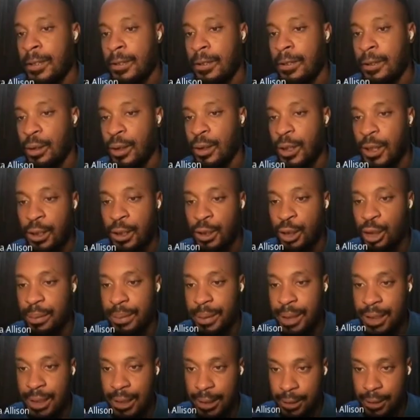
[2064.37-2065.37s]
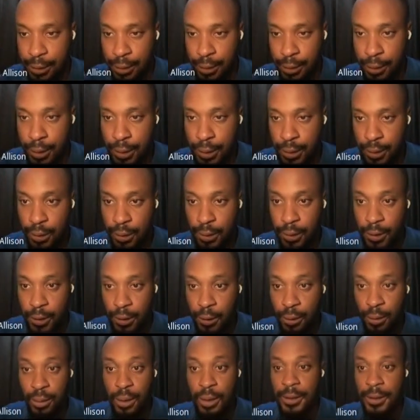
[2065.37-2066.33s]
You need it to be secure. You don't